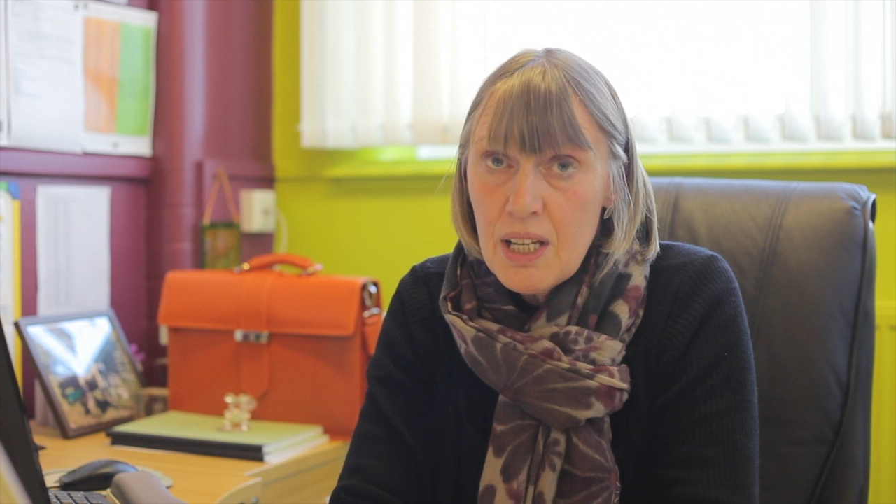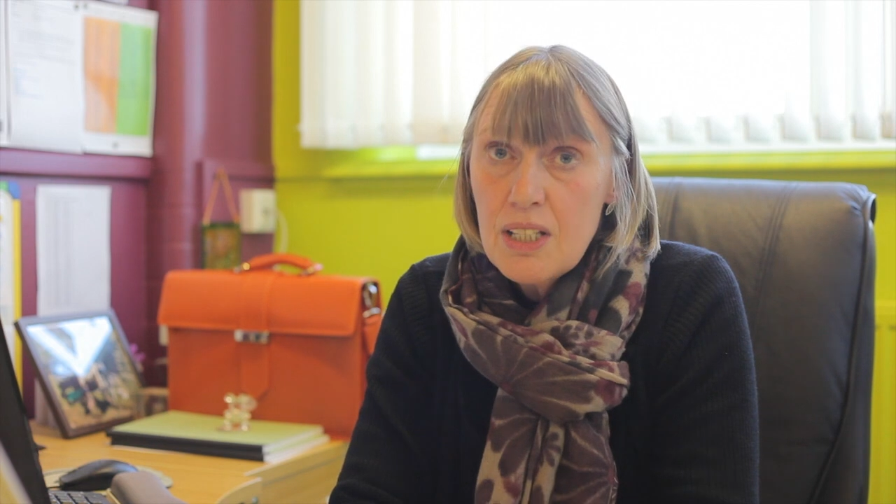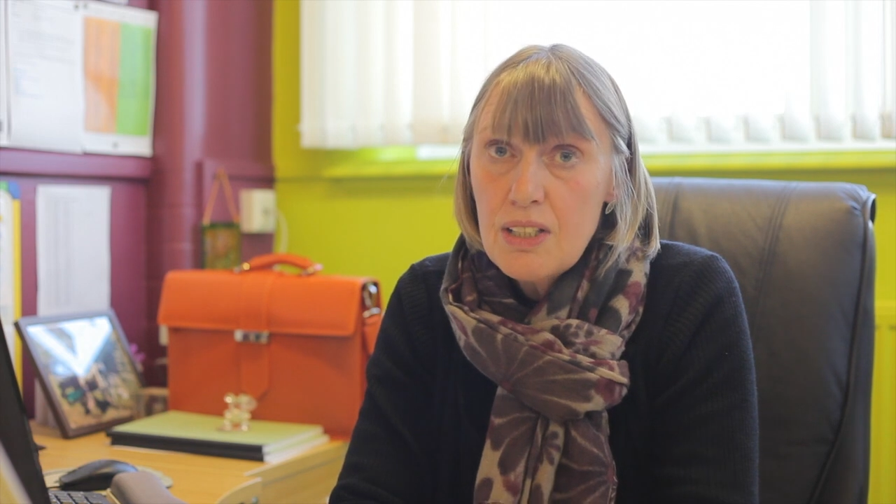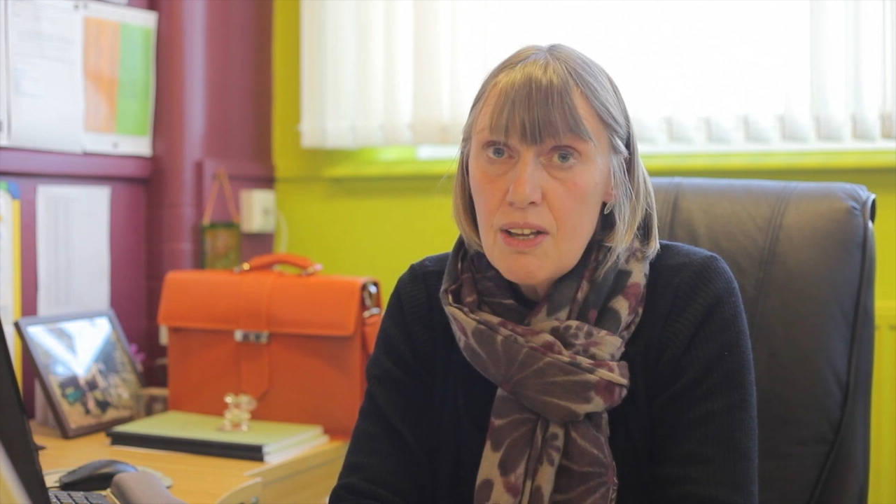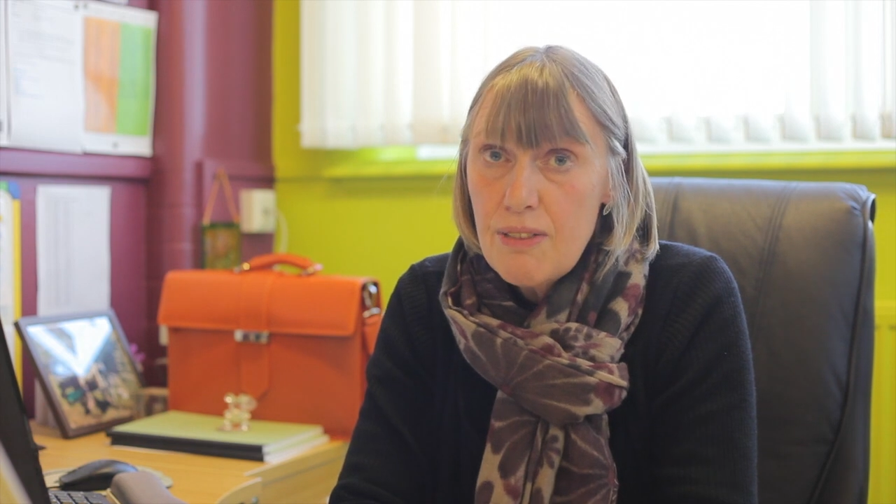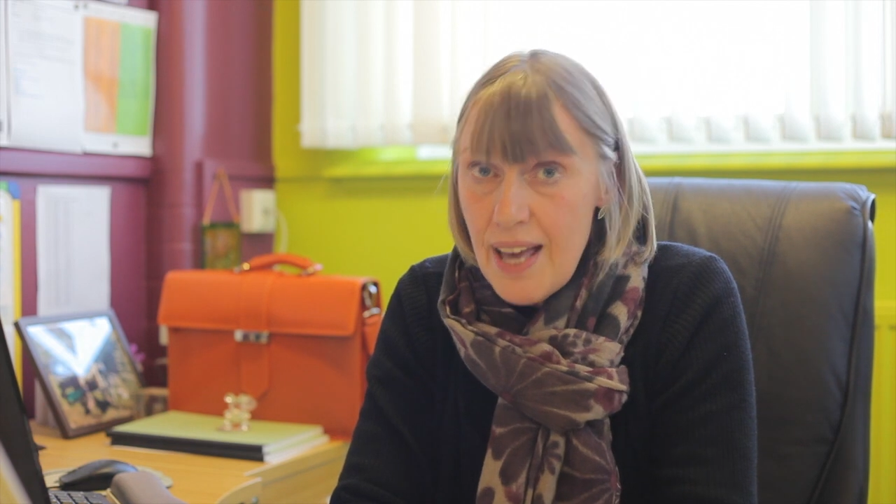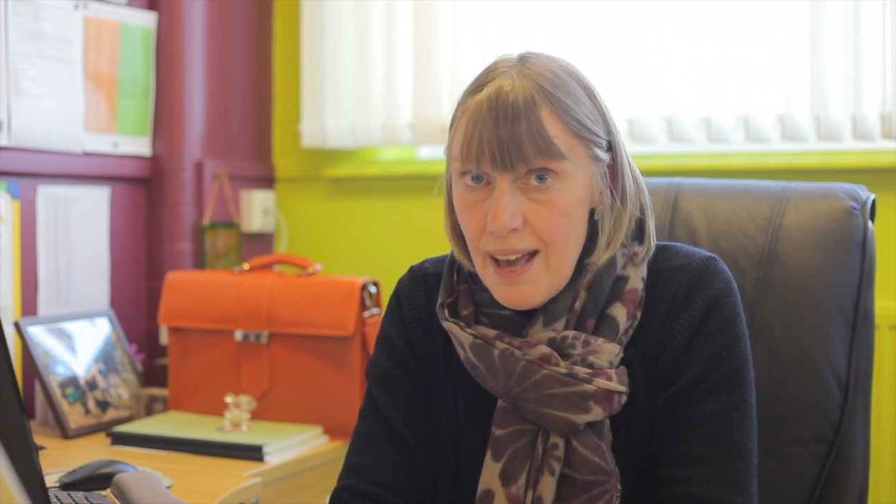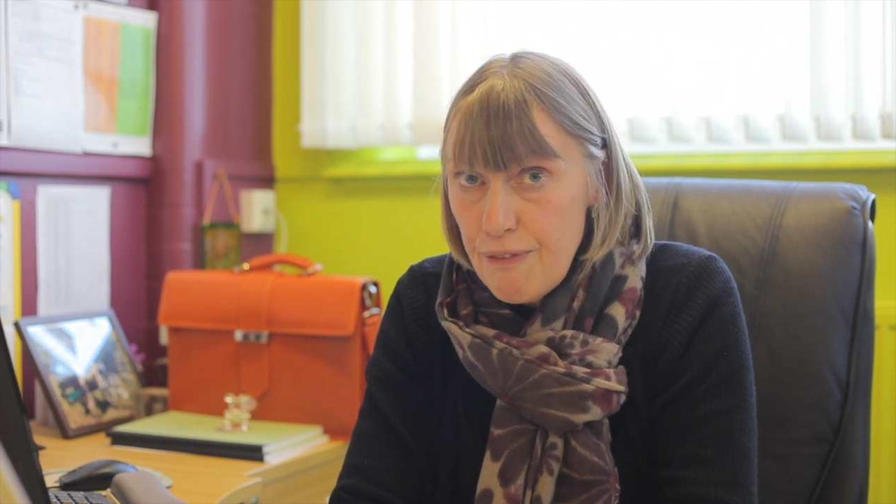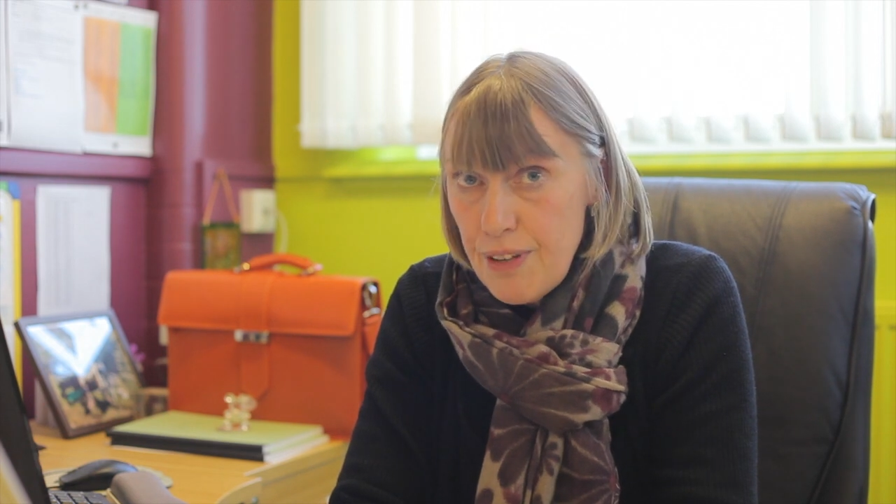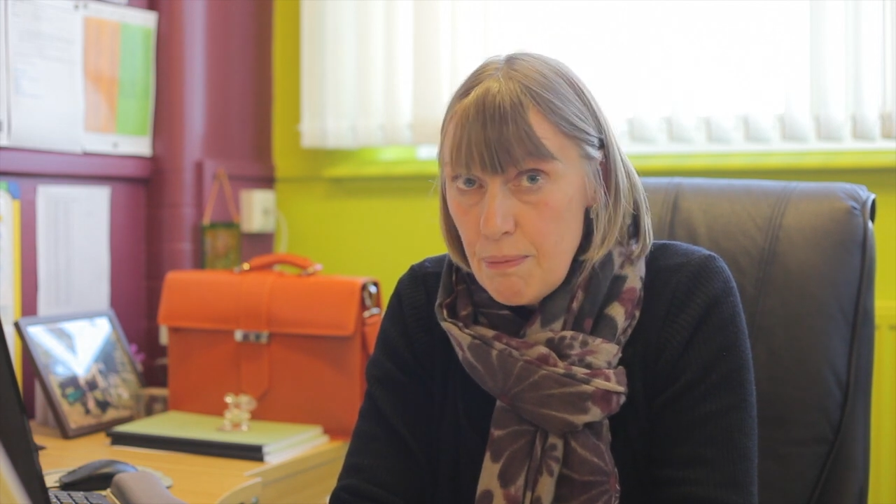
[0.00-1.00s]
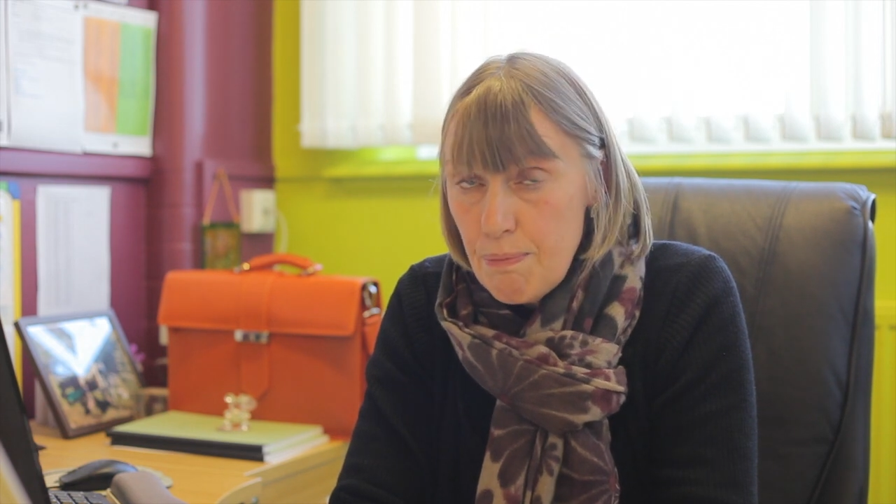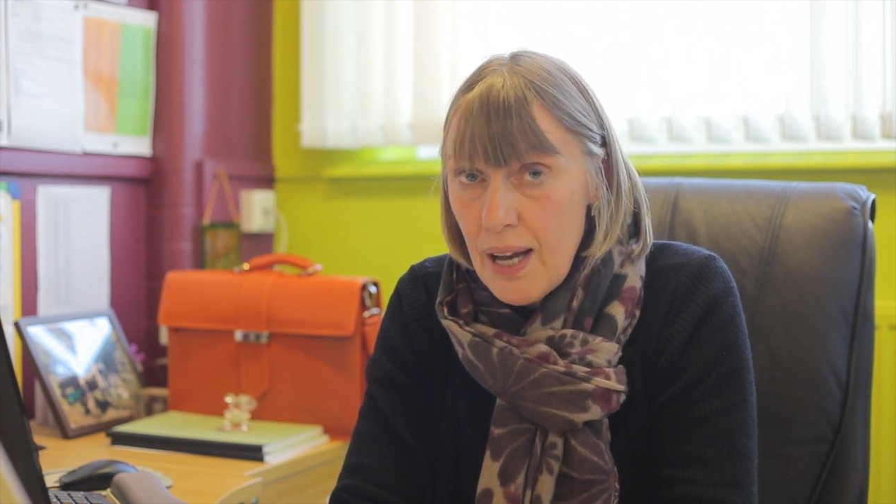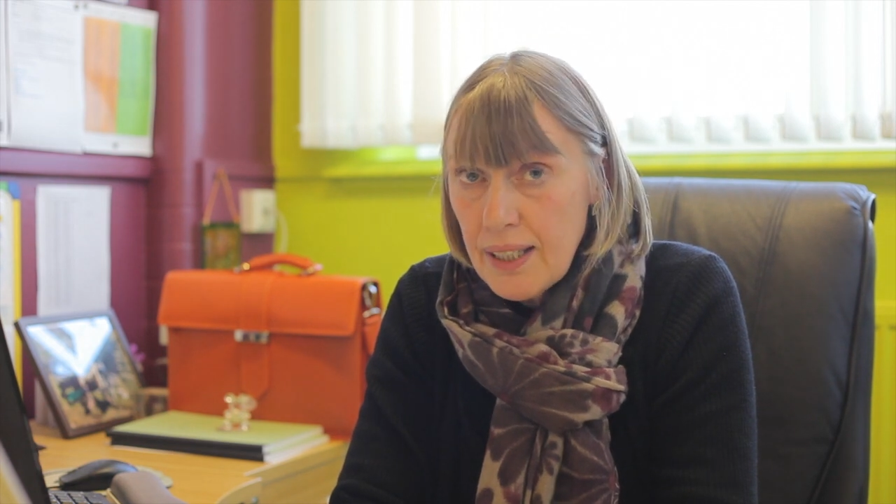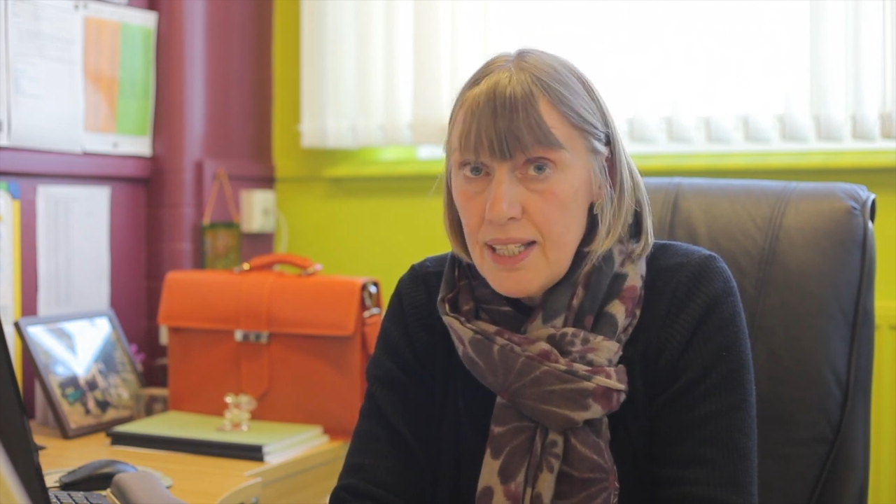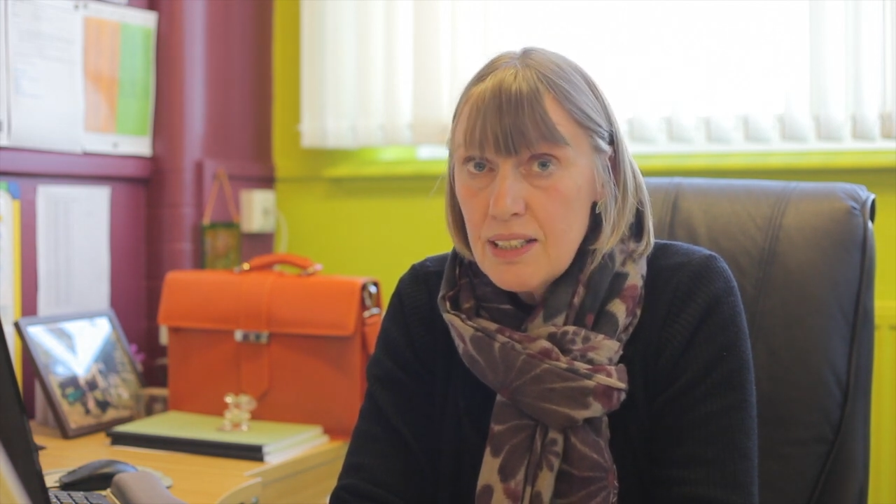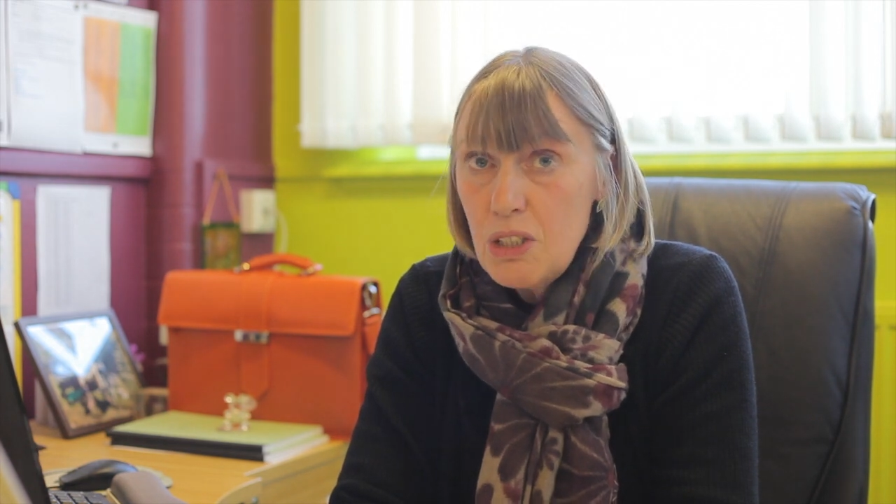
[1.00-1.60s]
So their feedback is